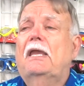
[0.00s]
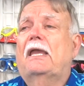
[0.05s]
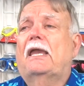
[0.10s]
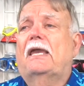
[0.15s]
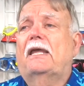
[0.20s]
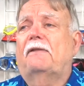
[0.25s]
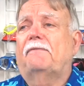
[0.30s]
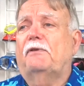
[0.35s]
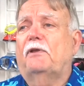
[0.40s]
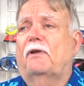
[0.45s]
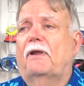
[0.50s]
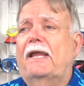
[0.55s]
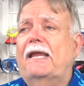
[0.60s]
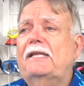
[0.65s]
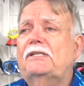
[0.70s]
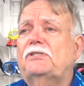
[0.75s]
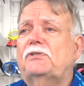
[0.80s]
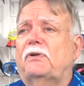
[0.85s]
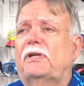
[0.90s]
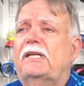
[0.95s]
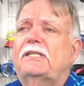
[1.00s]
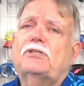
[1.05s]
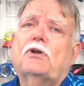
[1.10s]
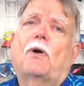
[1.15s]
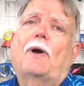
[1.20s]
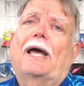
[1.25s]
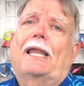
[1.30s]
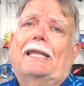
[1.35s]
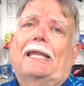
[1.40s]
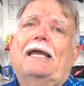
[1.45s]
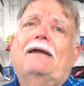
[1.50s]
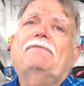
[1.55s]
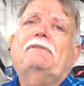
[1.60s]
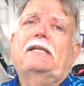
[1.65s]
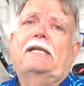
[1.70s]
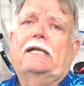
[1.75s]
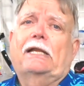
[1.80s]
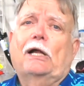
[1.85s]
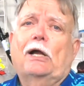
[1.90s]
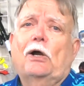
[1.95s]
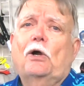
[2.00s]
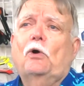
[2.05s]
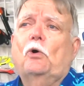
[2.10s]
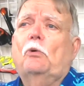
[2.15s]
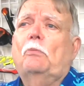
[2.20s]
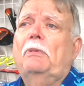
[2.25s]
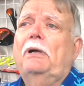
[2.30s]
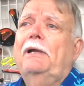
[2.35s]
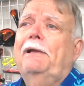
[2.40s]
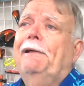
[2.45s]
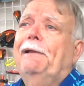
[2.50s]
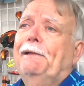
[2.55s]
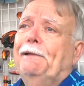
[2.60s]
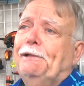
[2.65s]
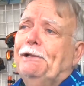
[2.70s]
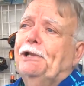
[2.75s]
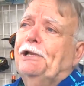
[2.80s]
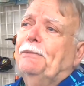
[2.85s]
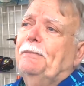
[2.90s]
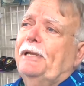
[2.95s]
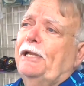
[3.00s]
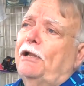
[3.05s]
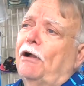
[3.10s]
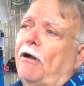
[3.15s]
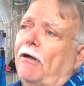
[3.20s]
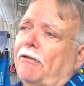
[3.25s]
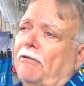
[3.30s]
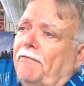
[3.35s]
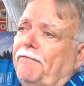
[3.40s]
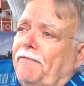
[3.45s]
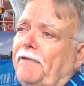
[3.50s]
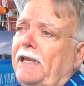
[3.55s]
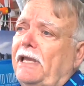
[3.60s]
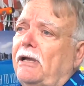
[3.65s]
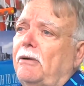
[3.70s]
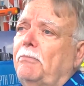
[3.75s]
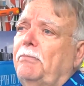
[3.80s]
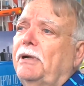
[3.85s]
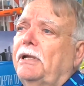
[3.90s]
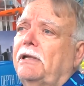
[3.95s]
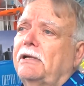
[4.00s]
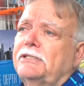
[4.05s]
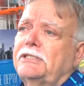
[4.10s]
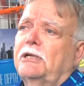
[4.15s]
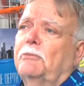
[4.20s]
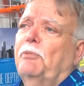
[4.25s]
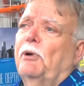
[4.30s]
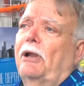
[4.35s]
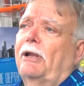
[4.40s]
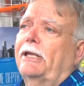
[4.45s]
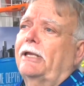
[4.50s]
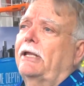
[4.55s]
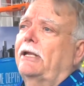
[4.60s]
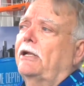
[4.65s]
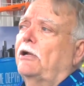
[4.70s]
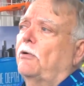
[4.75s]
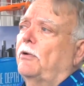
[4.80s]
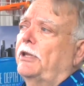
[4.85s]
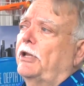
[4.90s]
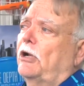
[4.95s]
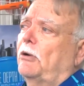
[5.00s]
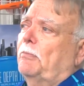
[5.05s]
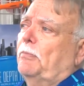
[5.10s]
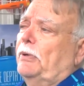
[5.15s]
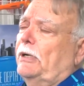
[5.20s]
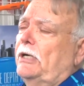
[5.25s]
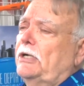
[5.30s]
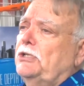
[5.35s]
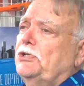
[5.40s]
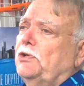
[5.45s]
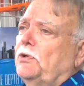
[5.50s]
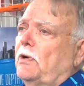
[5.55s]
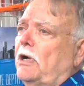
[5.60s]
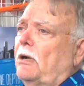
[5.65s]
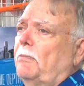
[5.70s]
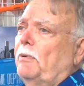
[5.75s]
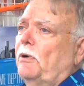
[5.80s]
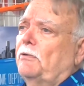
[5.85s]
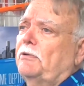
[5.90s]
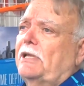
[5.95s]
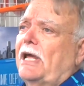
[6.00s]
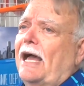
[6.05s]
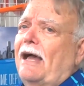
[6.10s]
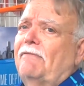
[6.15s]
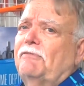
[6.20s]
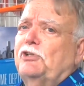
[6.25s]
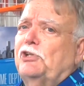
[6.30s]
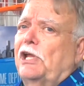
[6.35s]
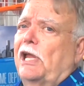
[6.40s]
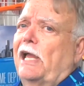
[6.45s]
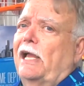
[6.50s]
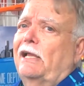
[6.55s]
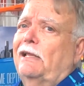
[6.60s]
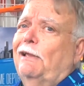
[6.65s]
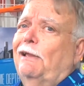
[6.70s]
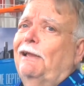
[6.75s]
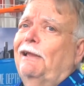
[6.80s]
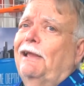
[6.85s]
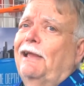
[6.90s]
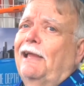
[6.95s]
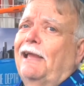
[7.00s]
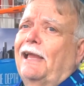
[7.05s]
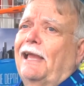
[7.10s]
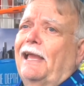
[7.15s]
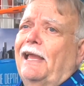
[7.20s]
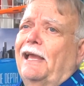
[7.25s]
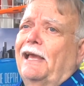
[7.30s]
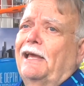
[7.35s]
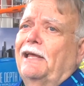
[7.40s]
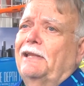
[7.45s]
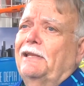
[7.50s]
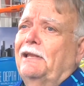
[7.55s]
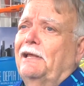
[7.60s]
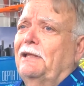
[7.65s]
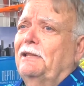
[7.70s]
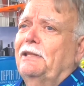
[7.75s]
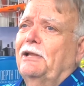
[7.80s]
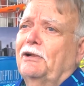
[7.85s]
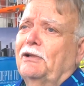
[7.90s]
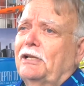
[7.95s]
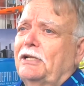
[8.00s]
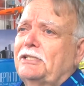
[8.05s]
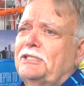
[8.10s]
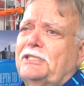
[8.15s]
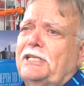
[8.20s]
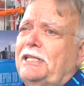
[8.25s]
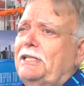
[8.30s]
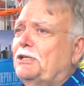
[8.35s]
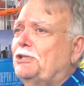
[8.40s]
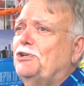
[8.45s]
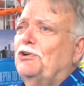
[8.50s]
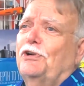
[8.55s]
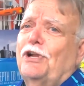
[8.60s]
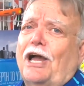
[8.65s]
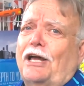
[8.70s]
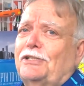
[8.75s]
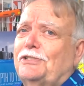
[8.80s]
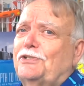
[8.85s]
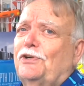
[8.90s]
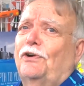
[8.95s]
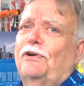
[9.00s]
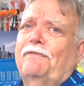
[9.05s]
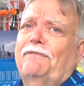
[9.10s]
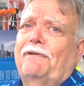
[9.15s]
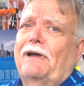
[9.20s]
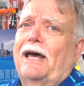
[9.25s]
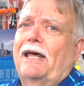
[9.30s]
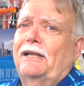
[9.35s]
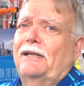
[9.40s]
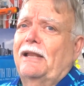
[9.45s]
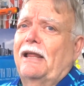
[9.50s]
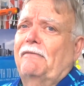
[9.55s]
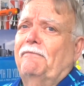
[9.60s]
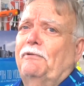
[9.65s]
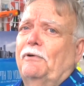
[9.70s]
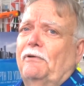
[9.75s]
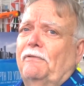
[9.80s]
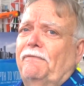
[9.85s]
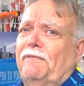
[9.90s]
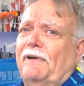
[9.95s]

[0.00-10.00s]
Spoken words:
And if your answer is, oh, I left it at home, you're going to be caught in a fib, because they're probably going to go in there and punch you up on dive check, and they're going to see that you're not certified in that full